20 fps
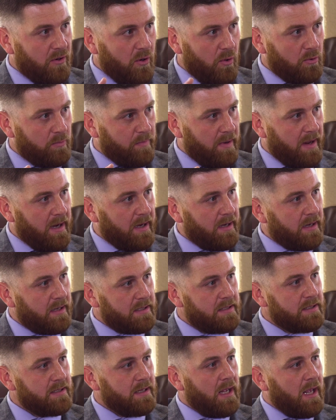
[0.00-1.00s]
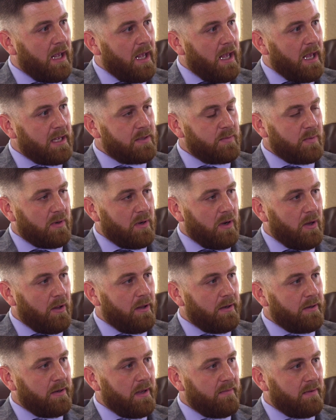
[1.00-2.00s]
gold bank, as we'll call
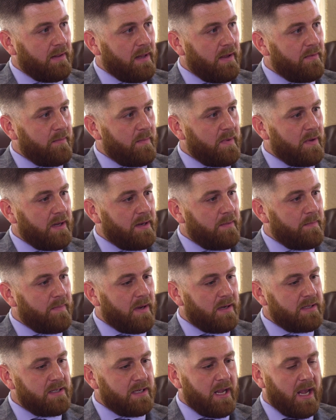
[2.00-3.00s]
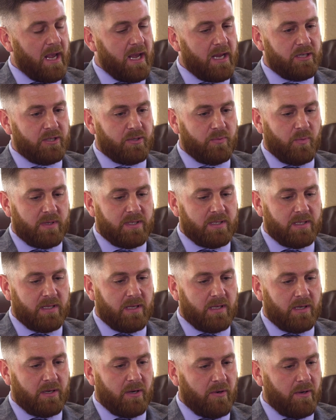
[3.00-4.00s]
it, and you have 11 million bucks cash. What's
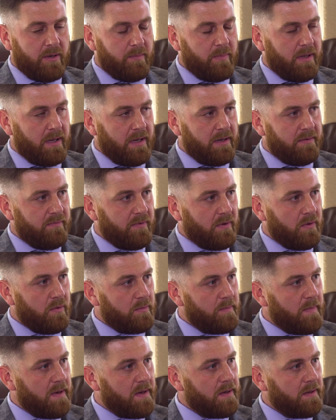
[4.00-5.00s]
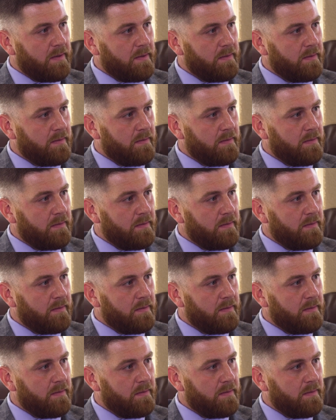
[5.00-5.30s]
the current plan for gold mining?